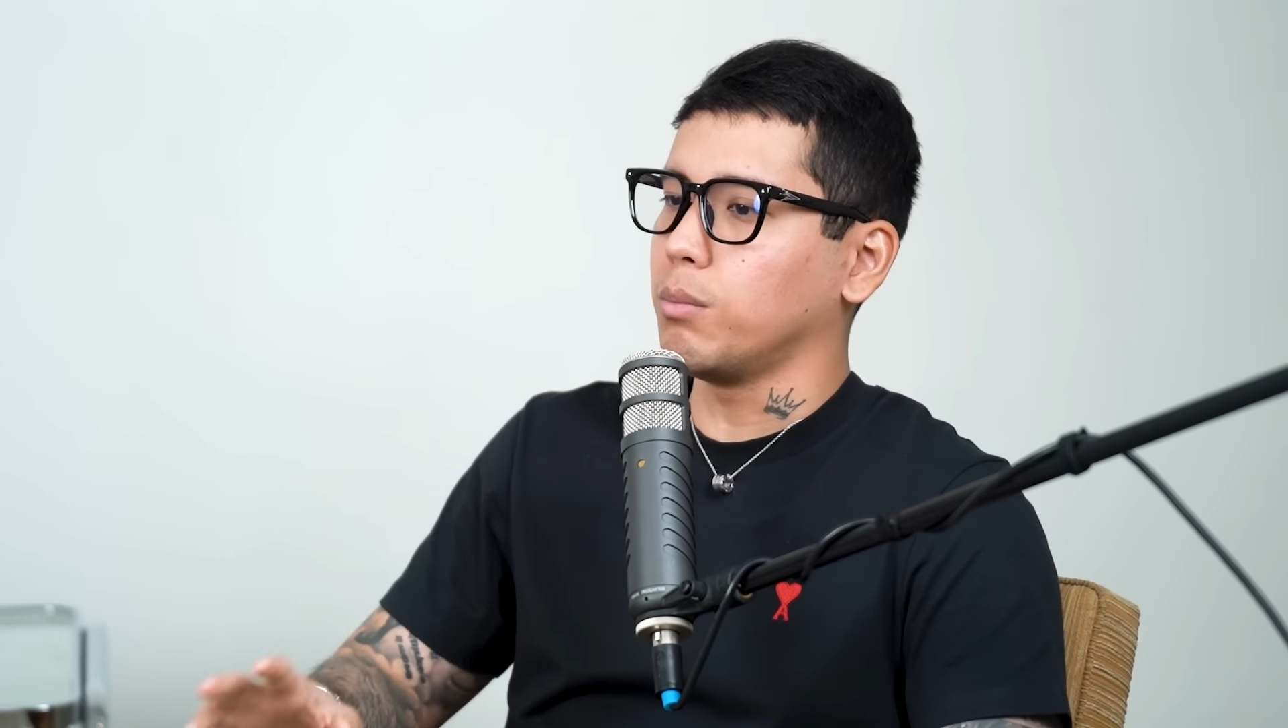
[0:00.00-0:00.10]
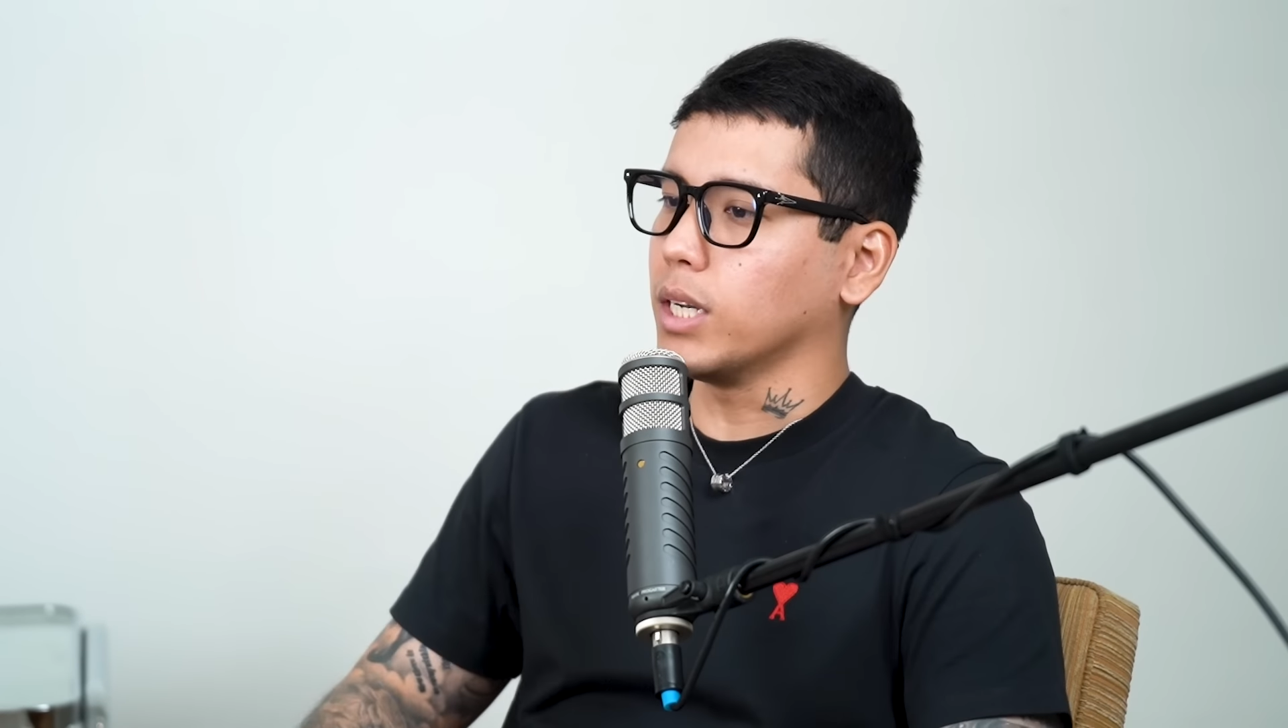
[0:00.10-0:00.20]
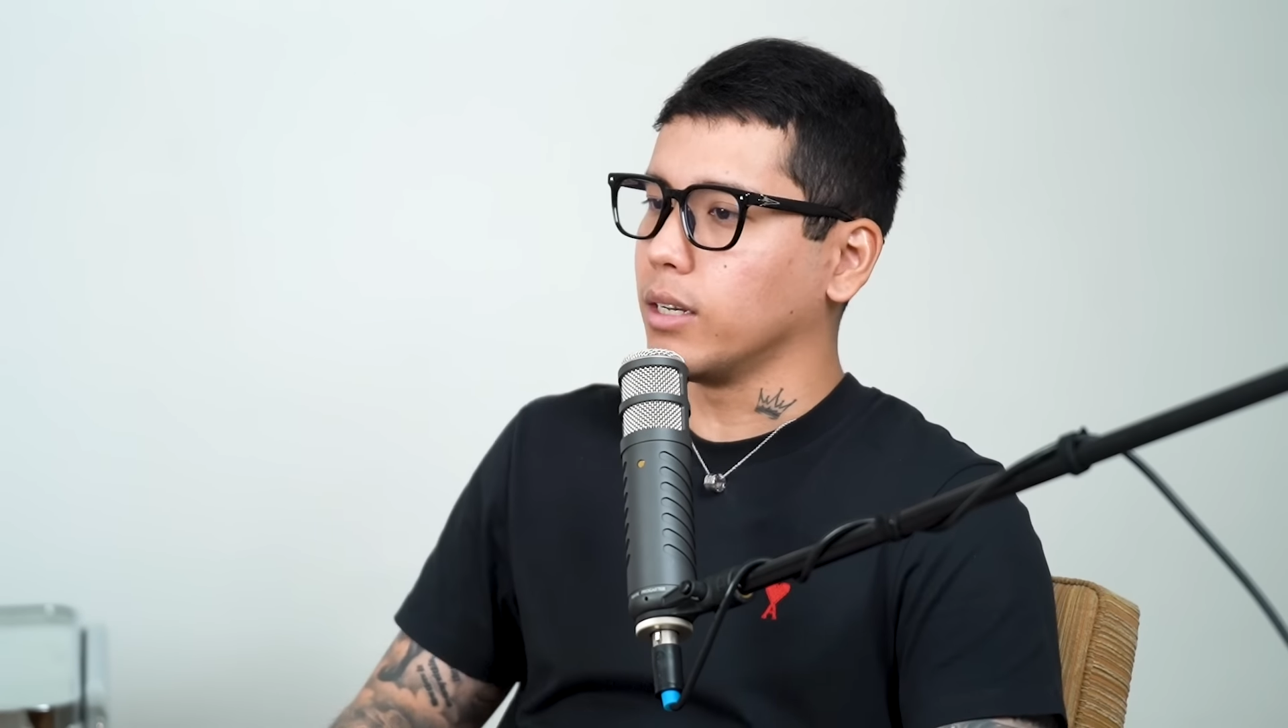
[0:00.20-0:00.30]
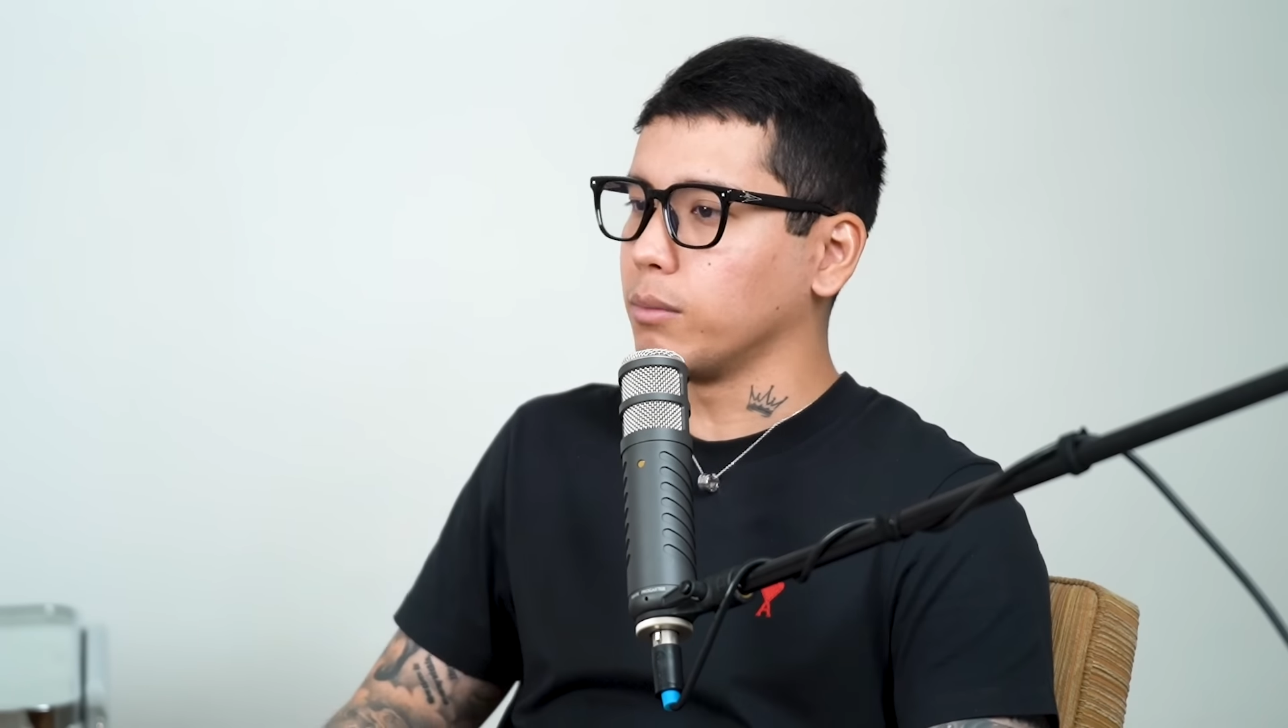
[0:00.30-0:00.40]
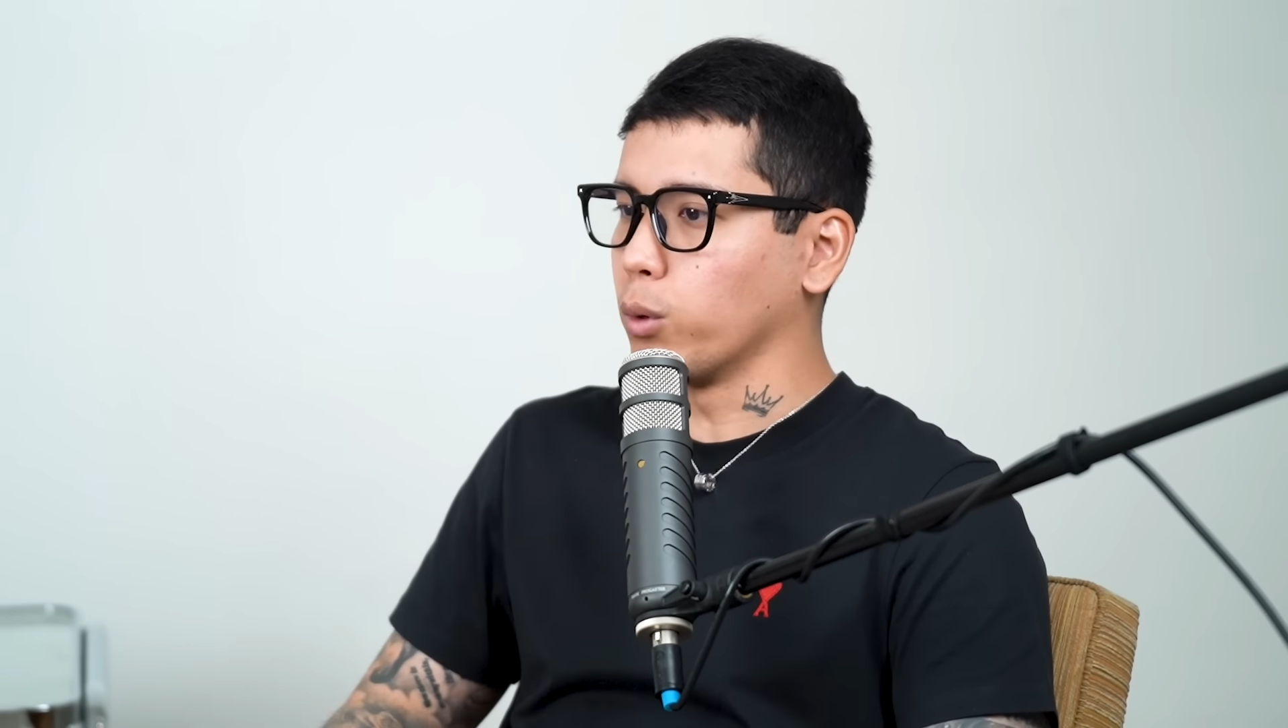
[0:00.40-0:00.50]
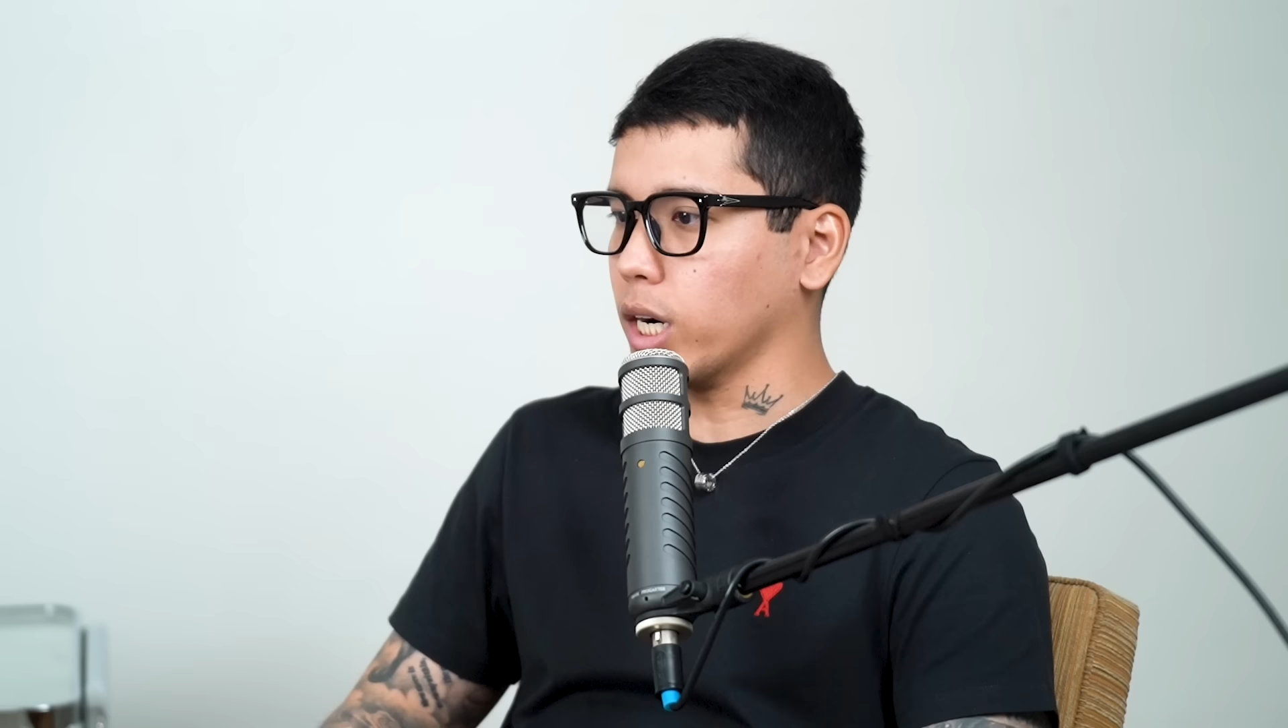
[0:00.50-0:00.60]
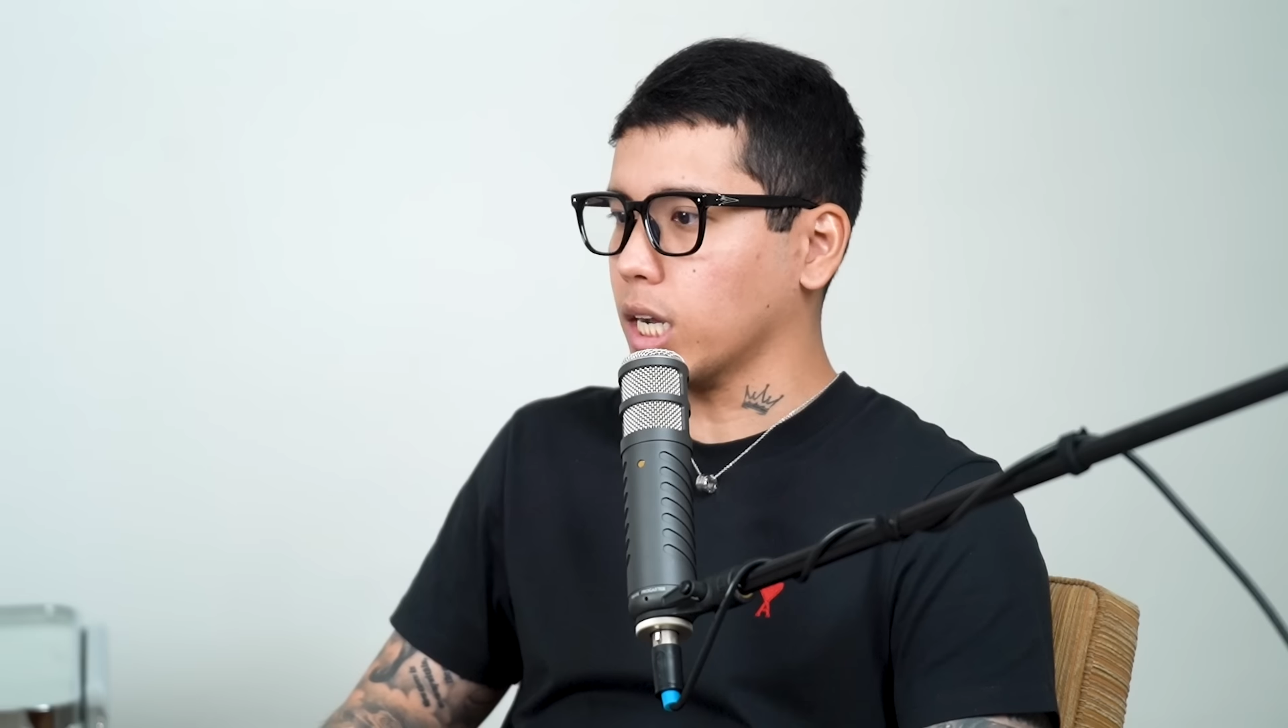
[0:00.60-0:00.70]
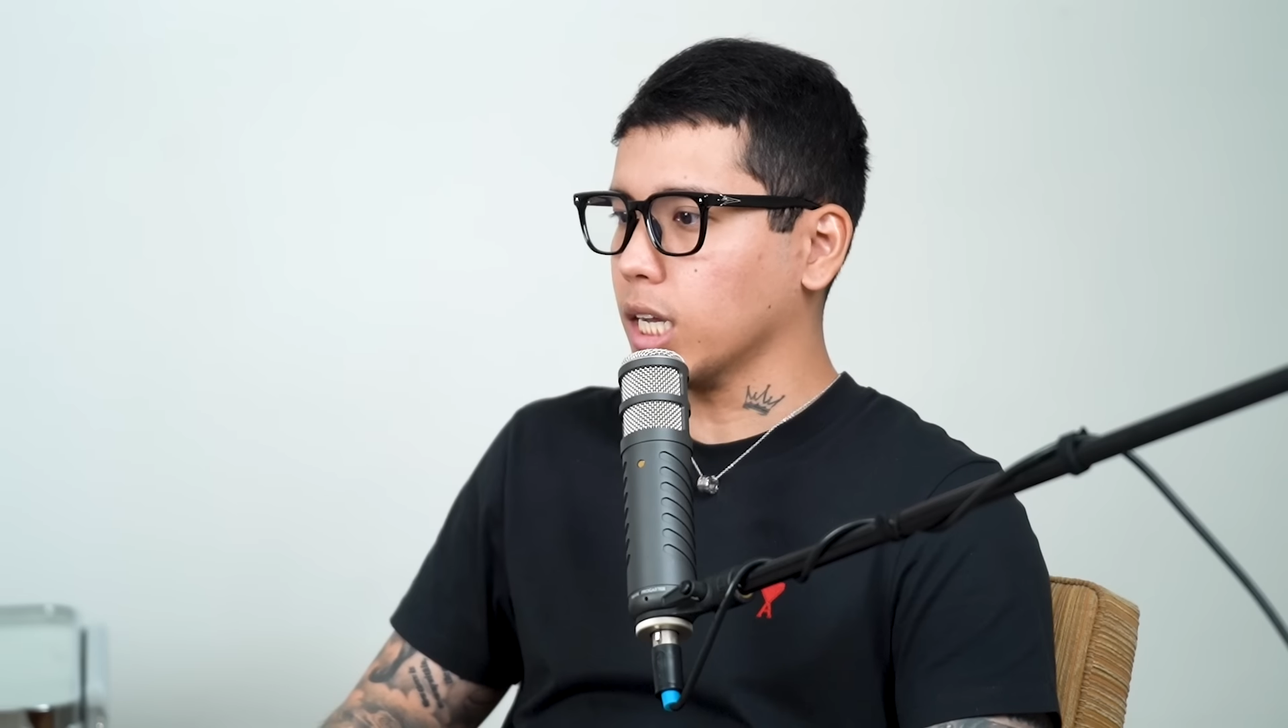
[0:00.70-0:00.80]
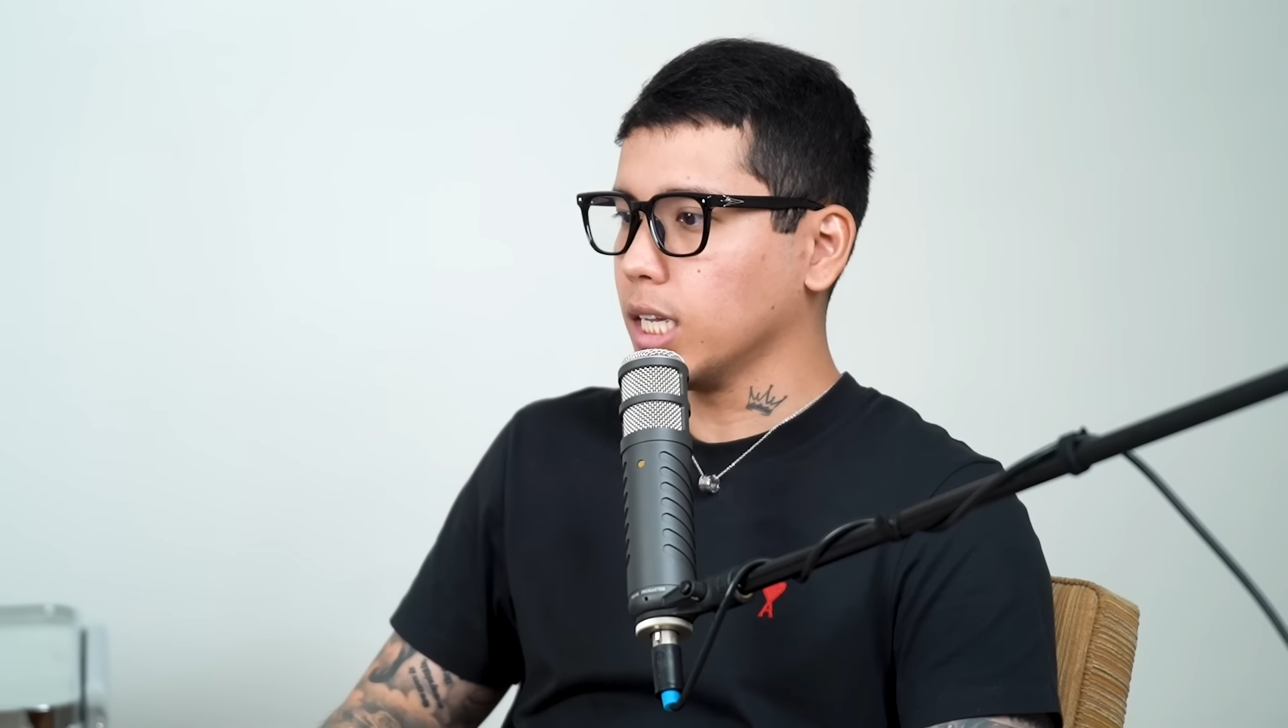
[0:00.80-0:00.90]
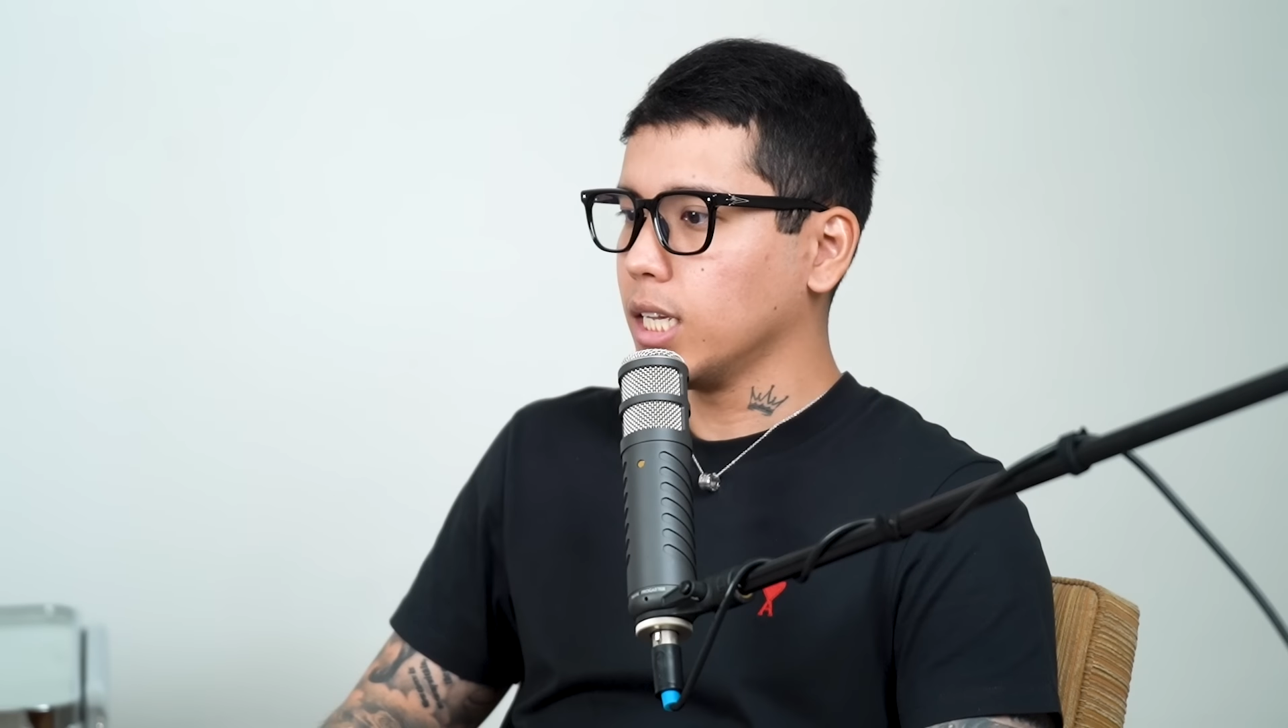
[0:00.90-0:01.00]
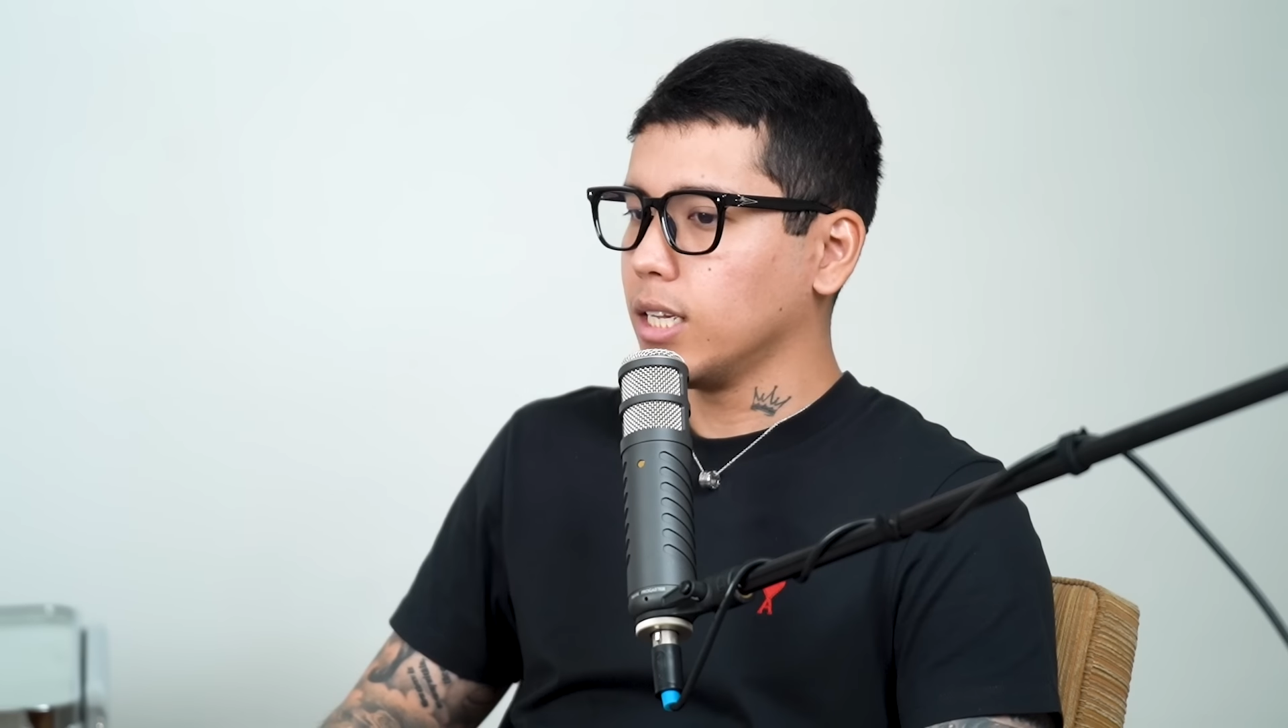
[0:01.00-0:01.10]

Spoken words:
mag-work,